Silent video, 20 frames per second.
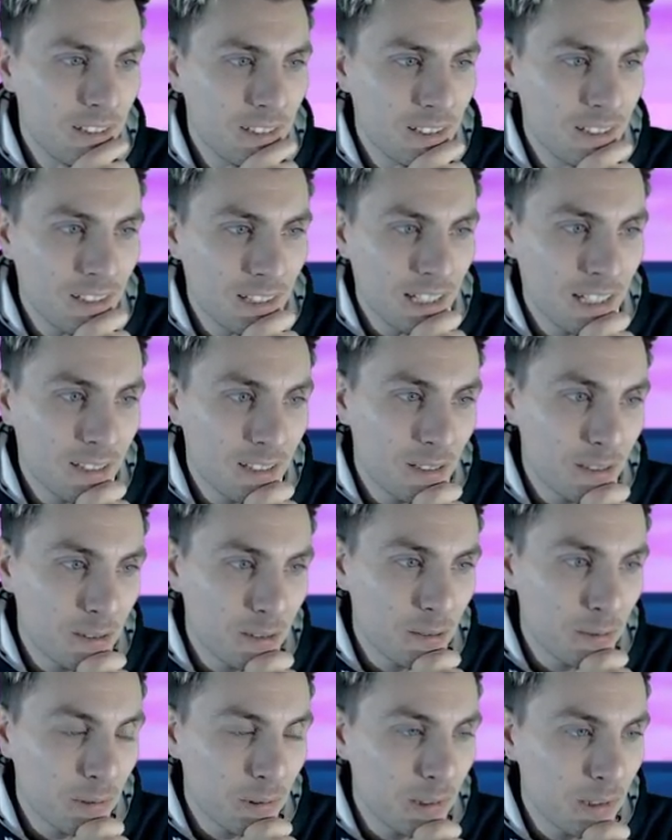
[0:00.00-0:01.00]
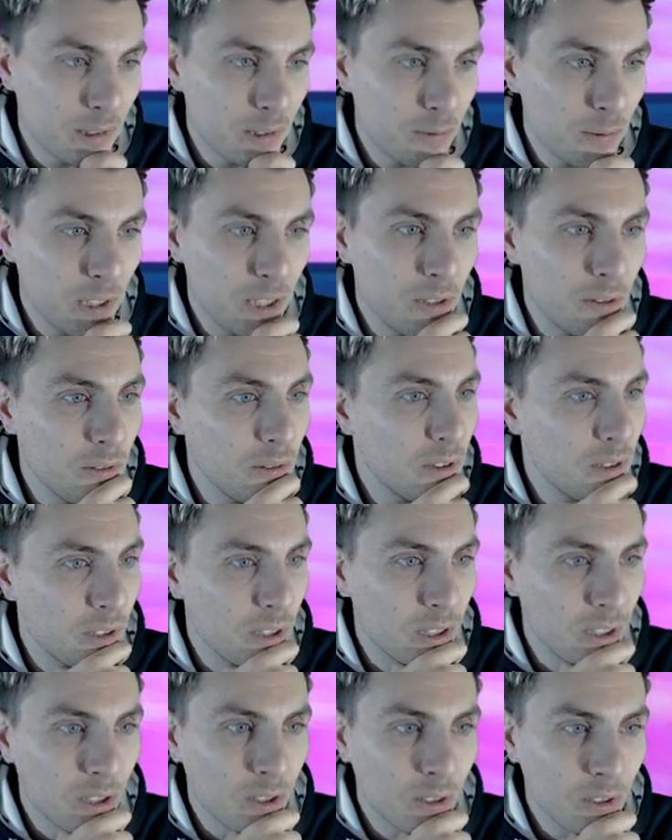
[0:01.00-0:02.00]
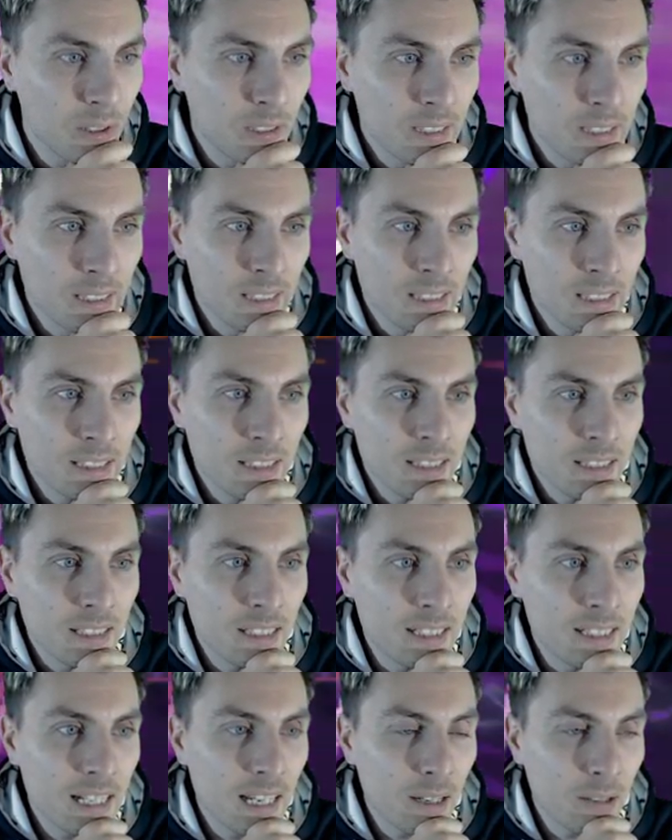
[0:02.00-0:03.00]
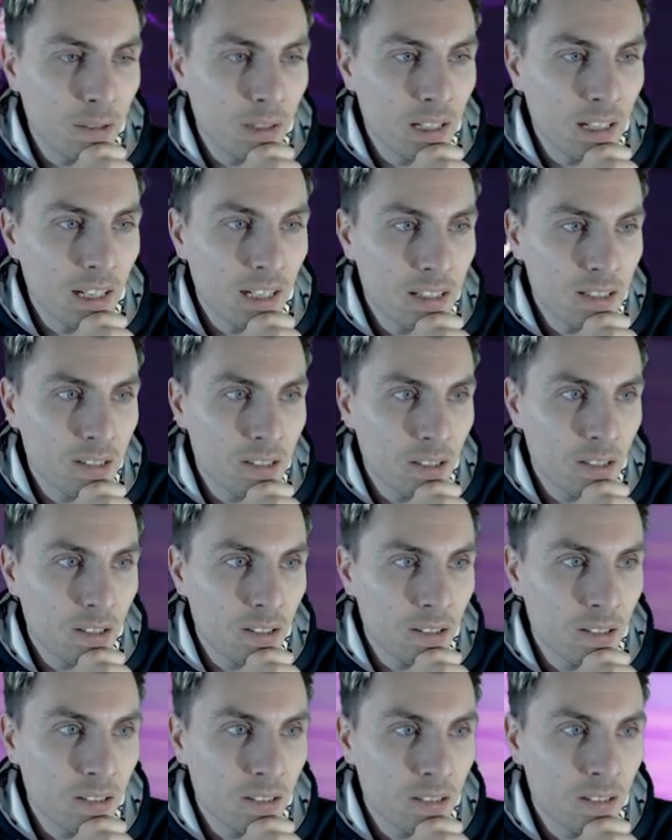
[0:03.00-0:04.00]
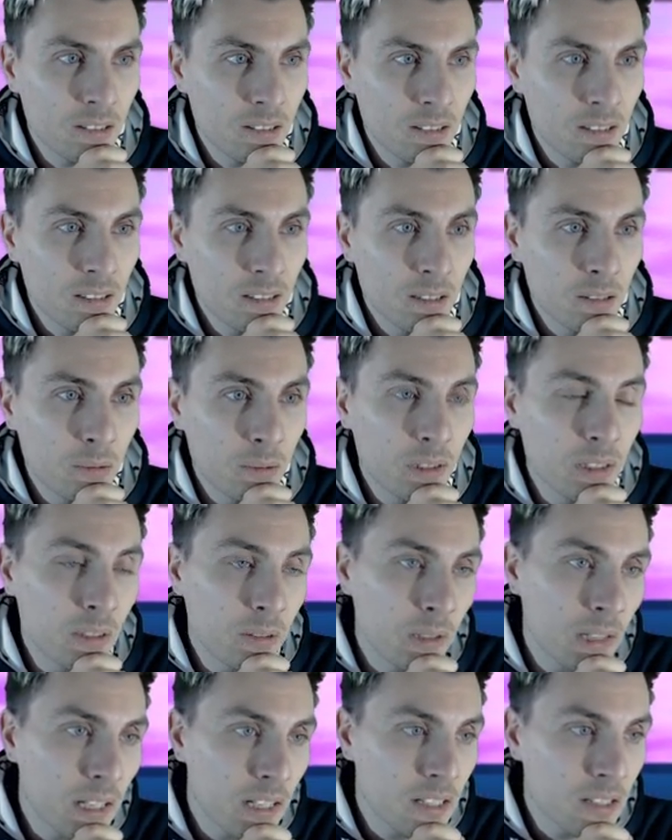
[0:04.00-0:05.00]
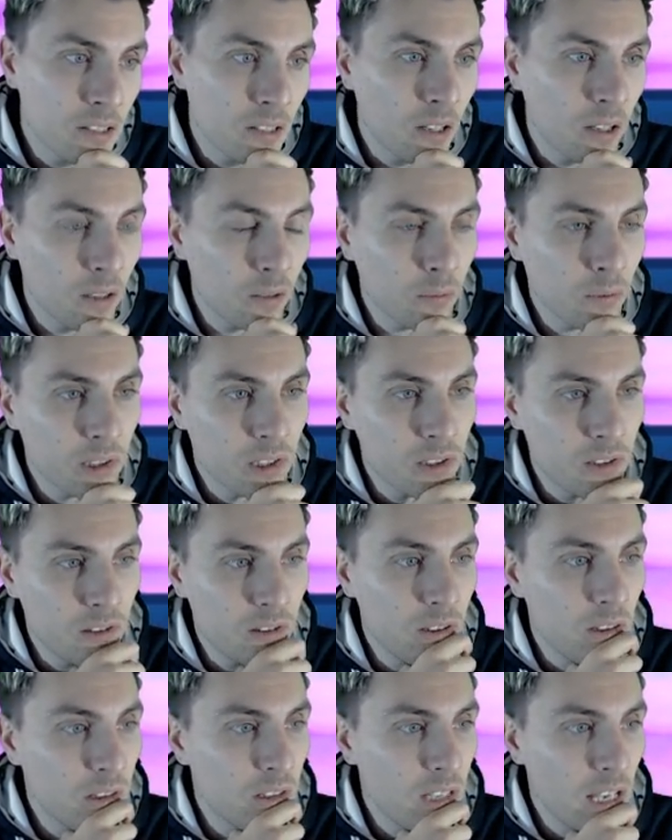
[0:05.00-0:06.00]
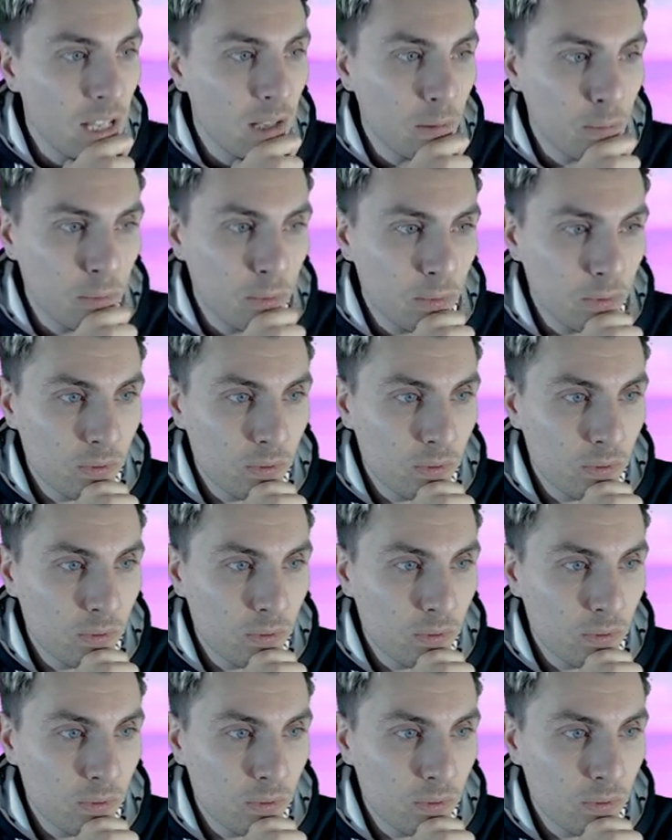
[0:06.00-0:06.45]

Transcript: Okay, so, Sweet Suicune's going to go down the next turn. We do get a Snarl, which does help.